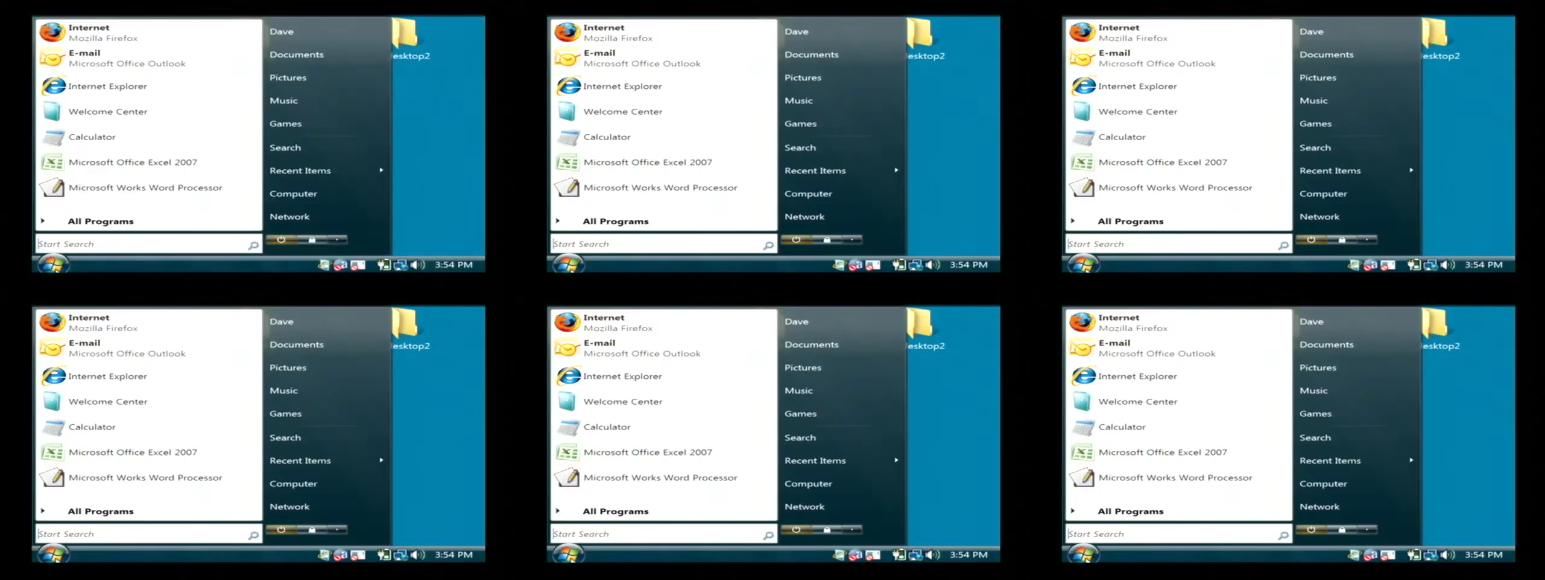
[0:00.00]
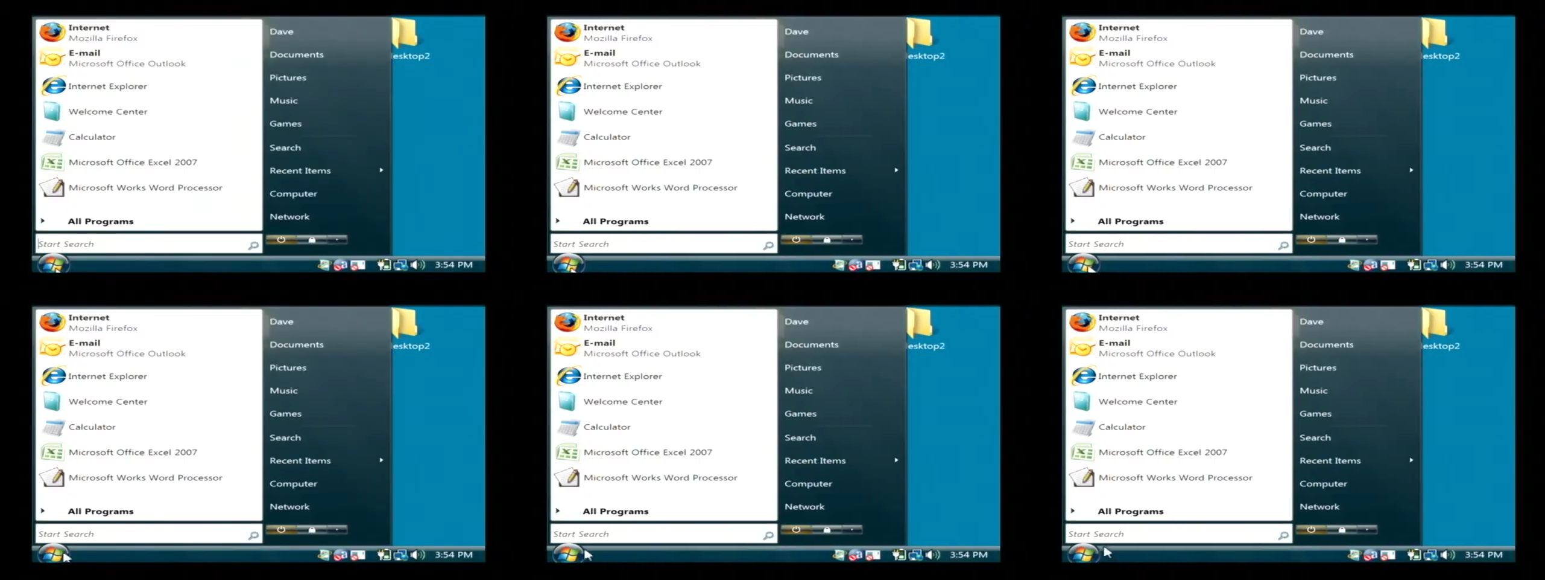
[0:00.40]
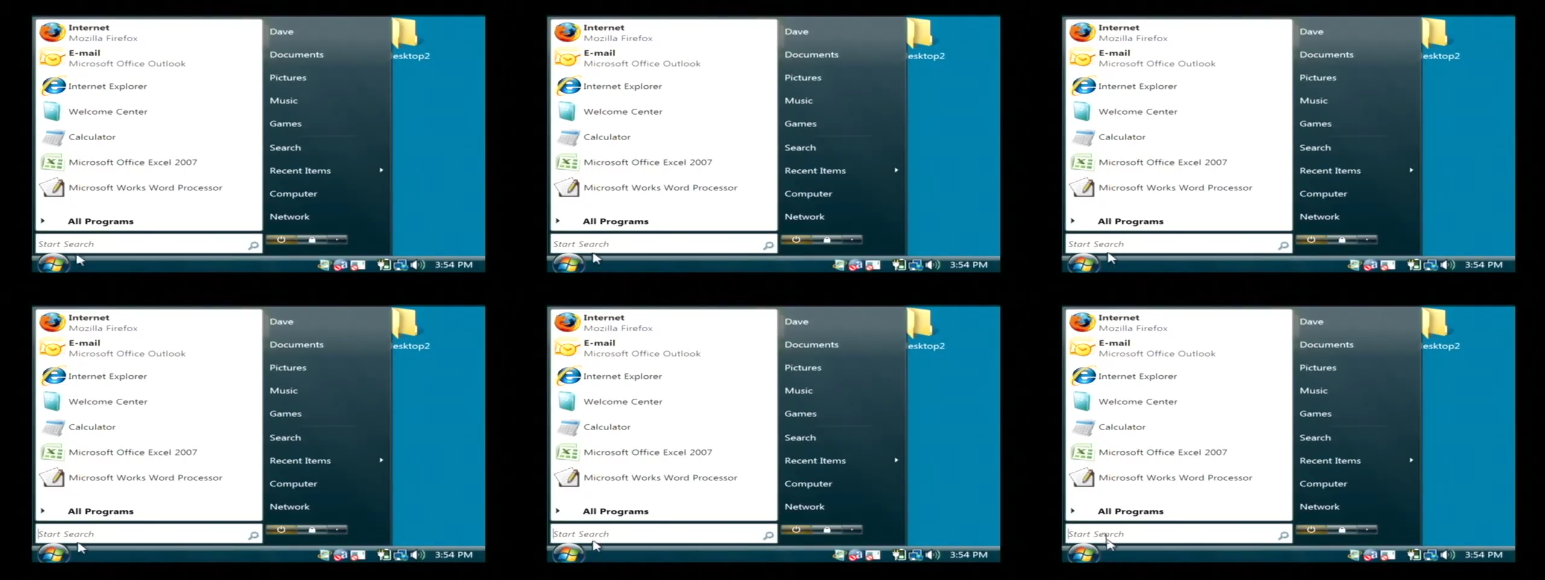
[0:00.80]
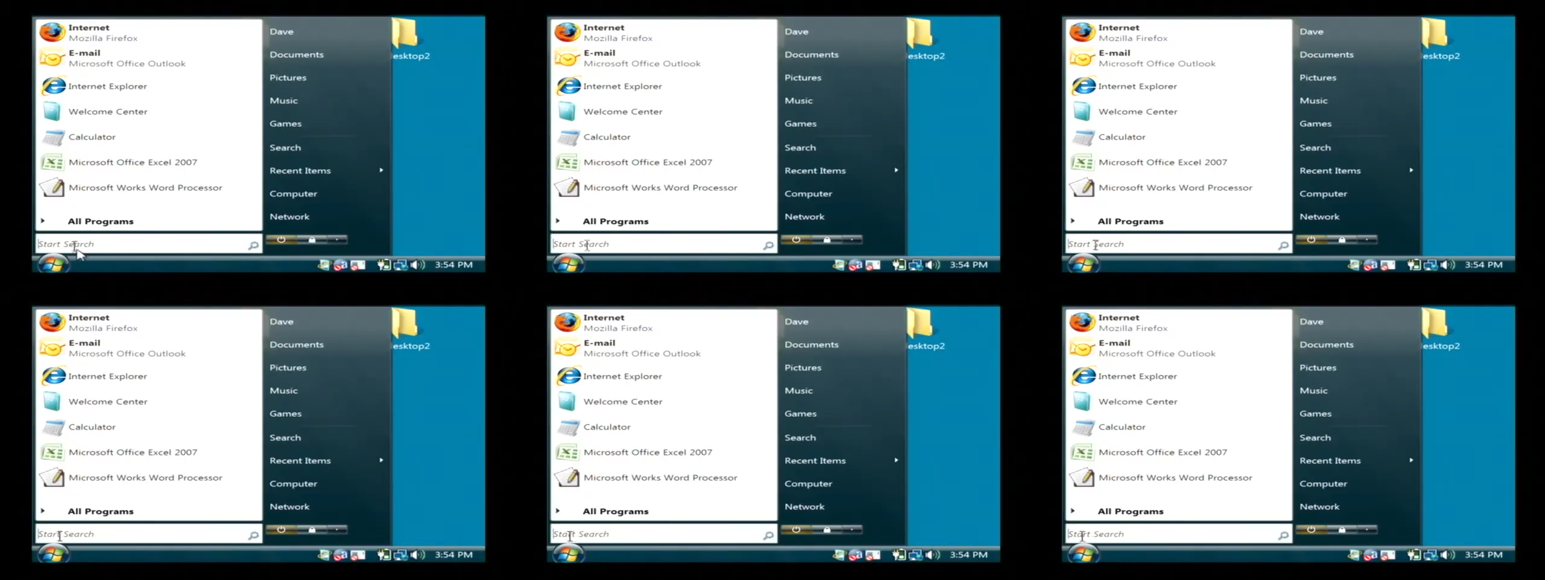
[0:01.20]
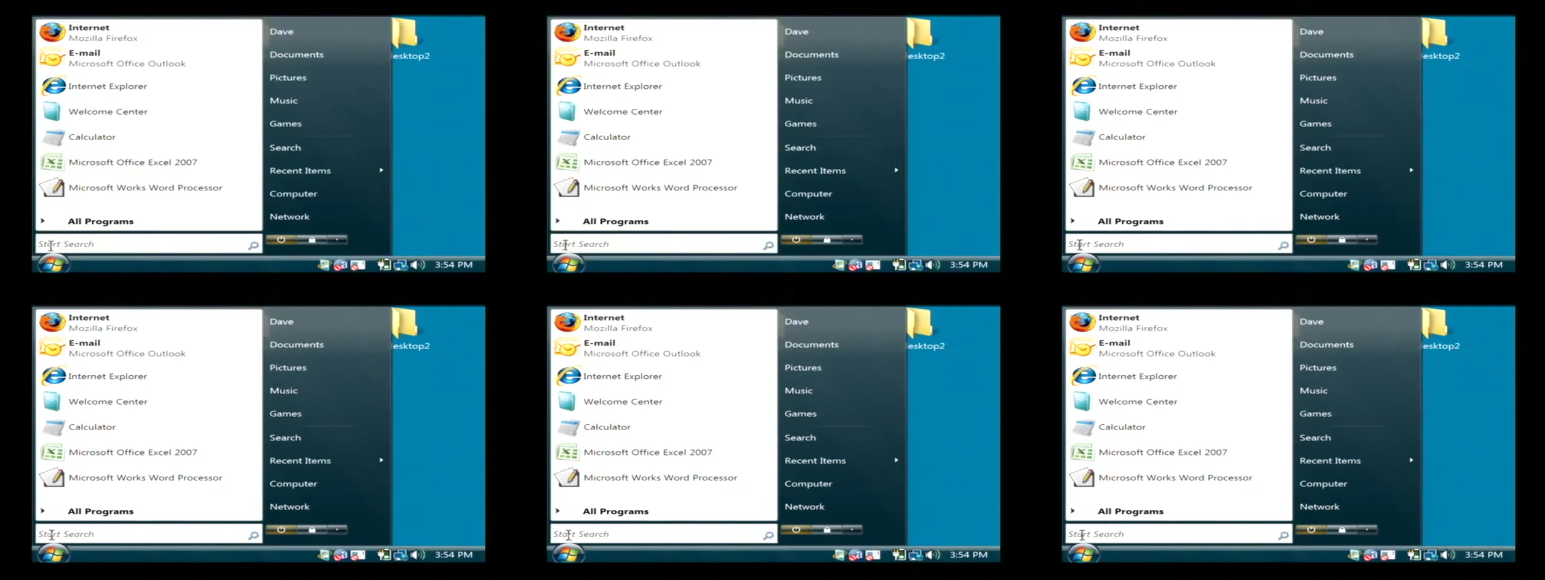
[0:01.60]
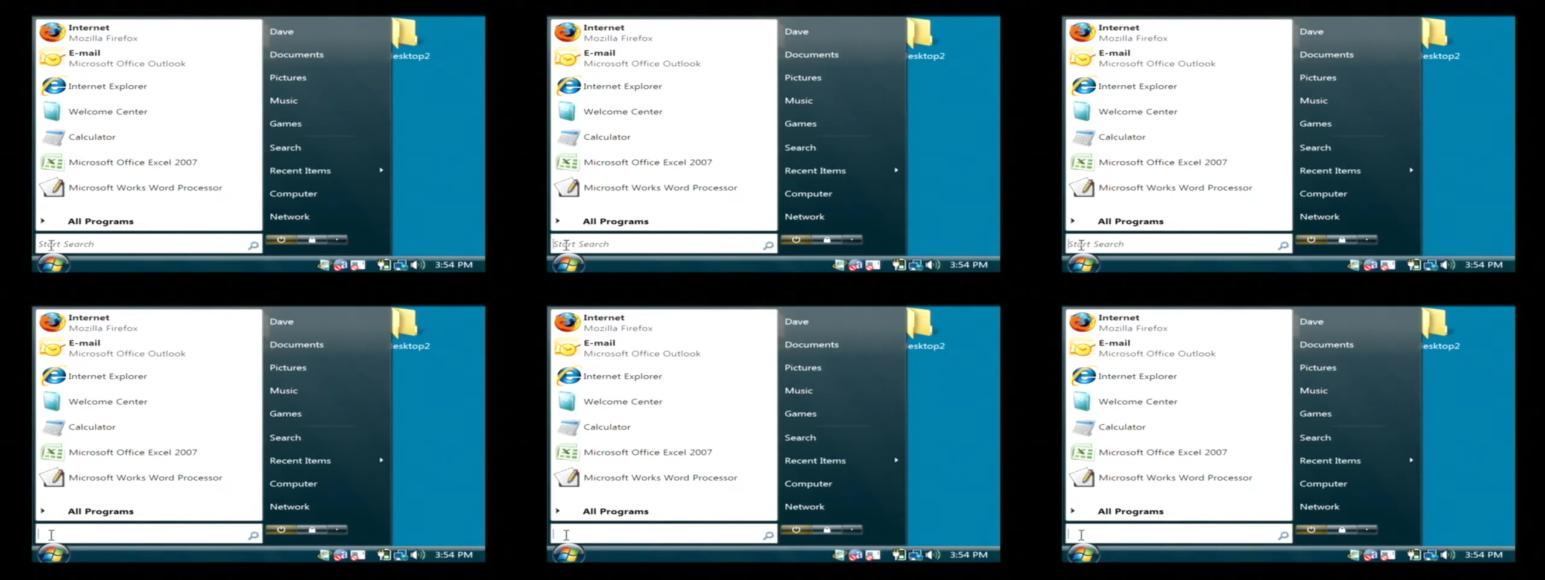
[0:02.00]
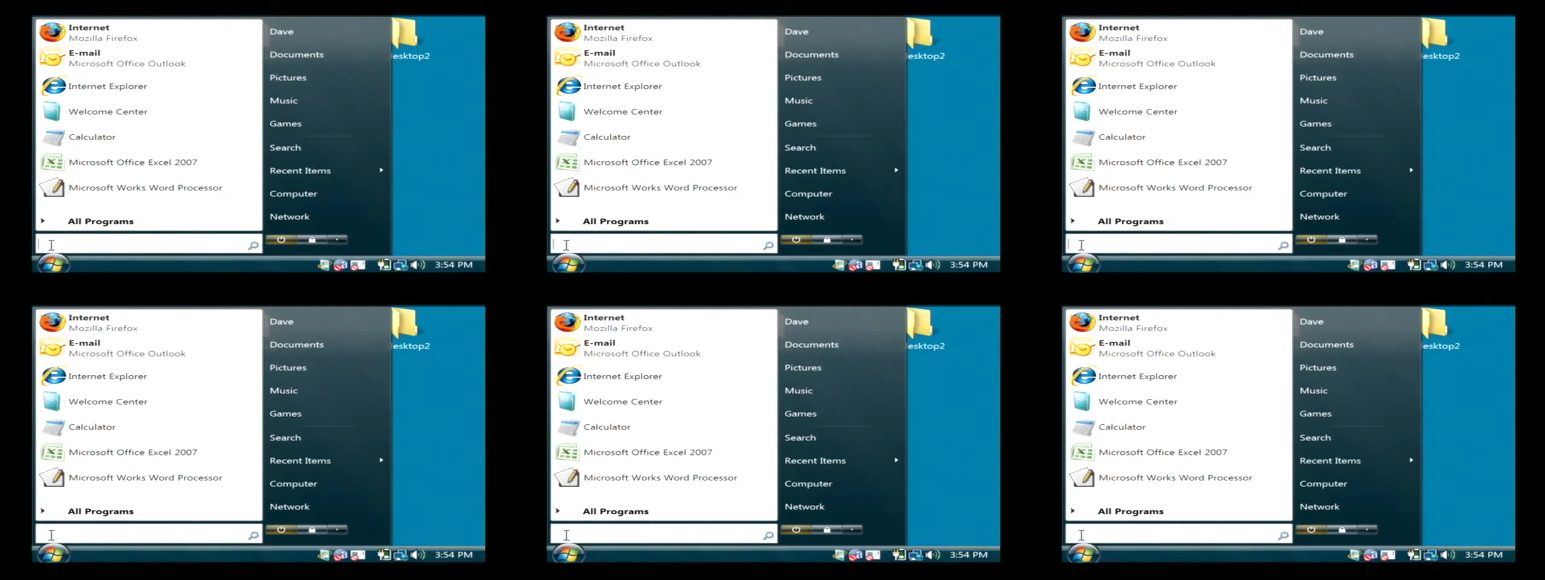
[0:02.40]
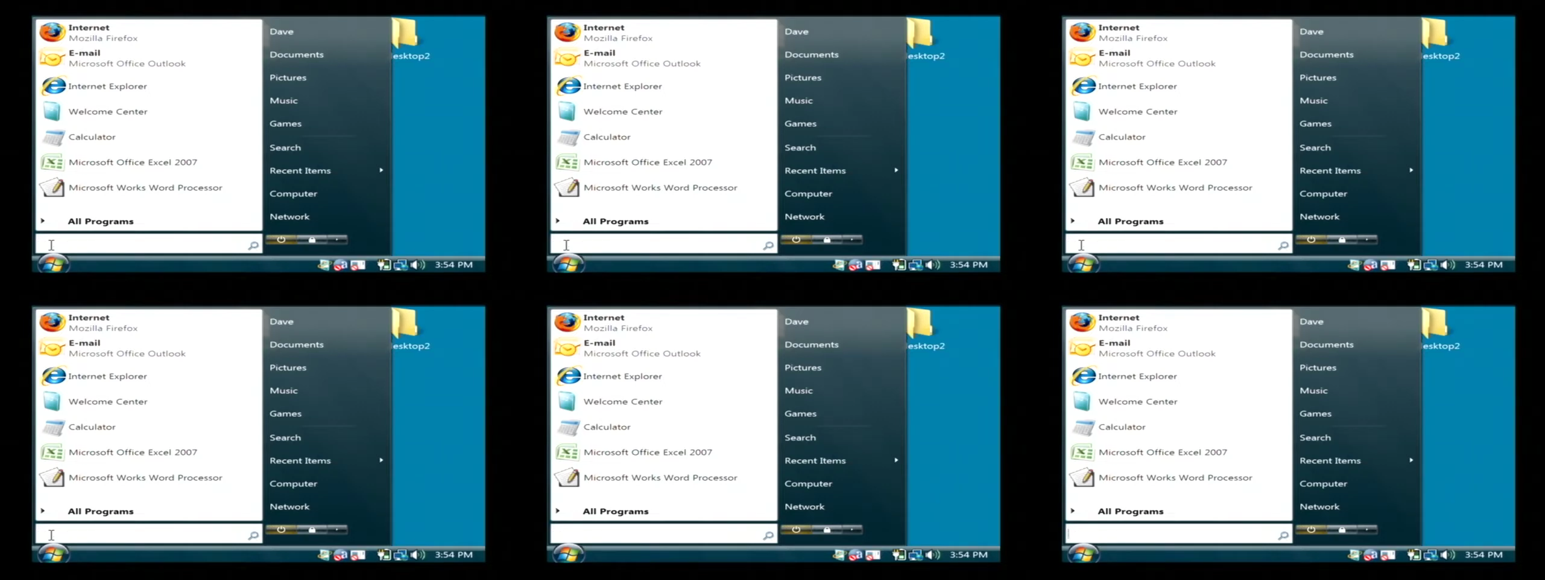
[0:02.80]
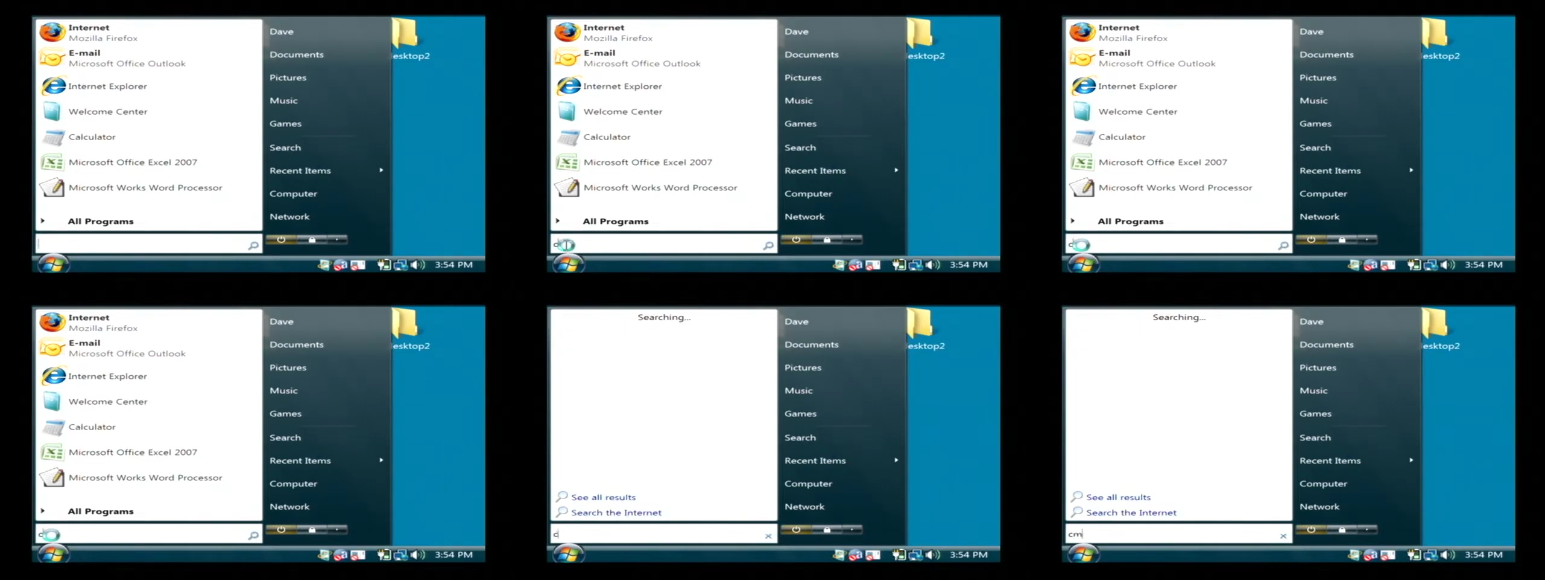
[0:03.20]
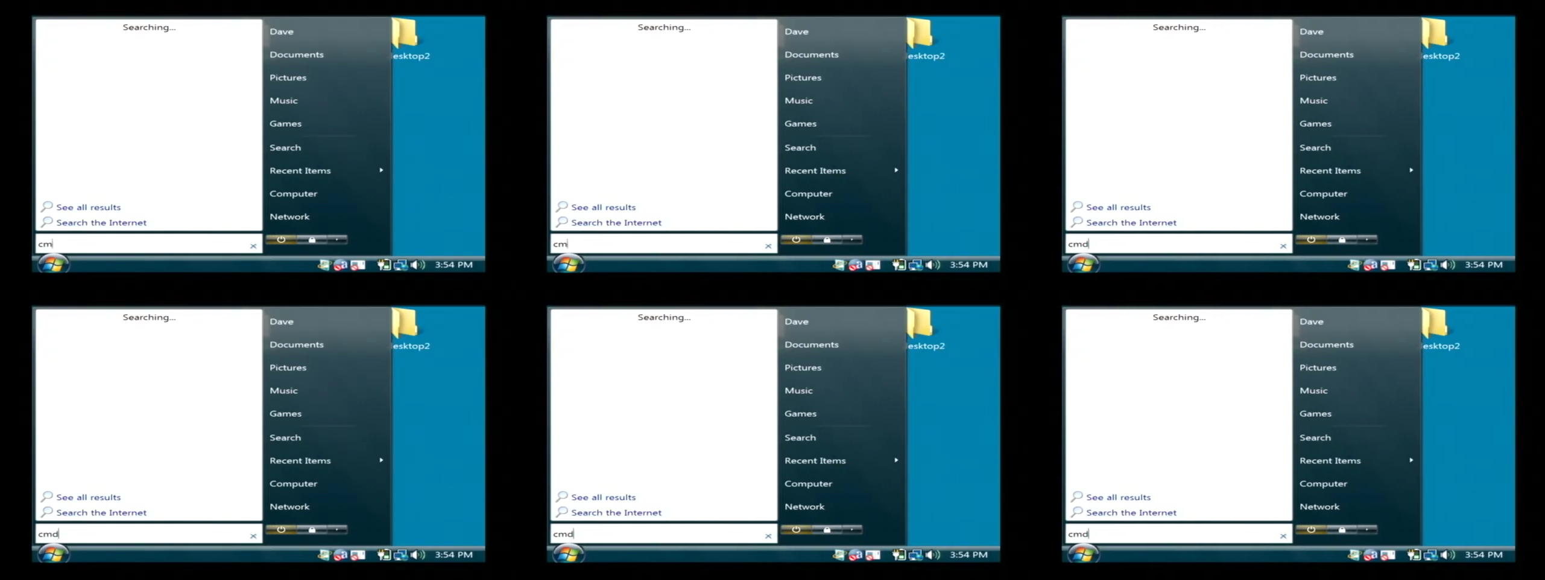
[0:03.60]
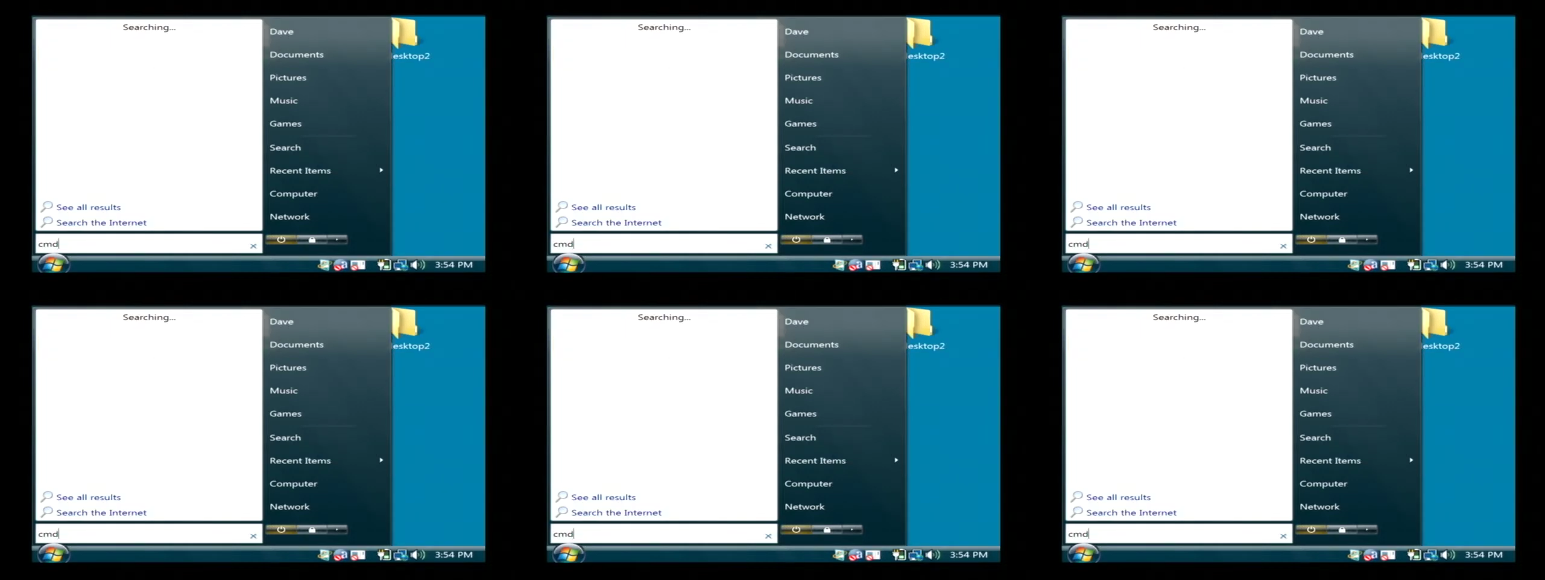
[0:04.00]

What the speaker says: (no speaker visible)